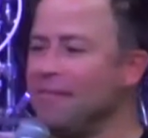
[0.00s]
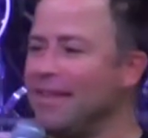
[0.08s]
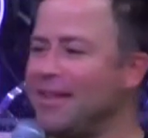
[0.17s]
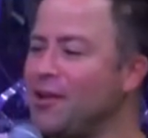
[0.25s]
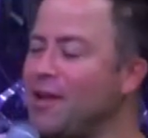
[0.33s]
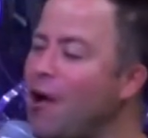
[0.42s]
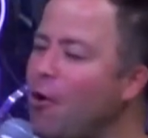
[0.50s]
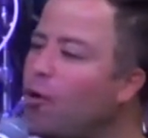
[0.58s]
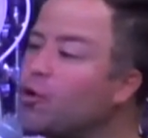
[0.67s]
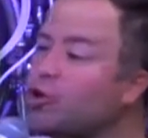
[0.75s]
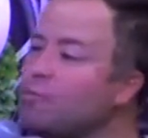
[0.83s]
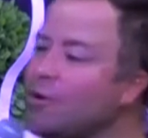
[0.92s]
Do you know how
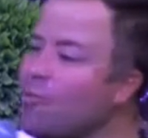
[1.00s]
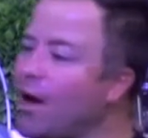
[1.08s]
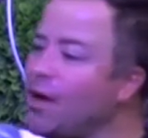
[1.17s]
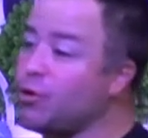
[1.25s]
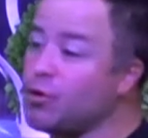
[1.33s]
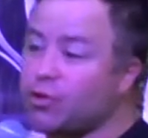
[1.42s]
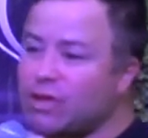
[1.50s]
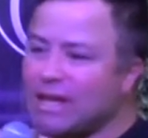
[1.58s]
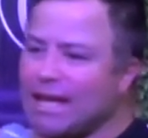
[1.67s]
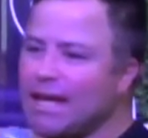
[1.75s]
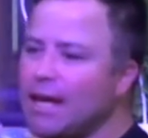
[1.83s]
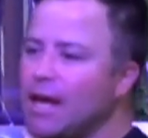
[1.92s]
awesome it was to
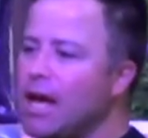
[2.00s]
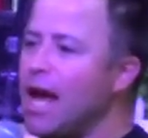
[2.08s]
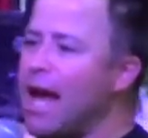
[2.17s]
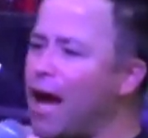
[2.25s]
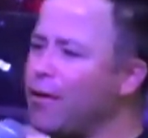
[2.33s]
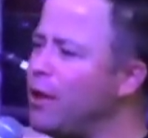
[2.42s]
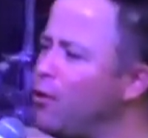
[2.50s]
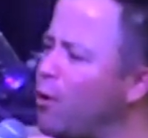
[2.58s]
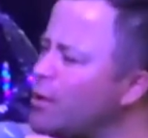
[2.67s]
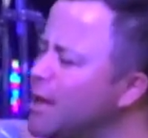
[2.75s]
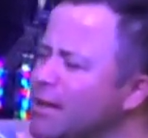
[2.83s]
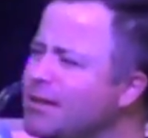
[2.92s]
see how the
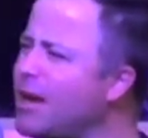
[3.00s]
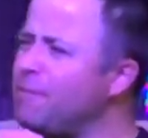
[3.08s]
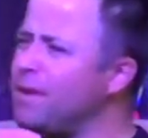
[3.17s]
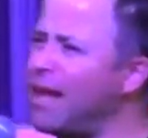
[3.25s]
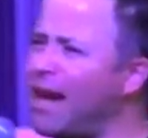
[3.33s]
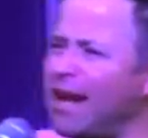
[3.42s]
Lord did something that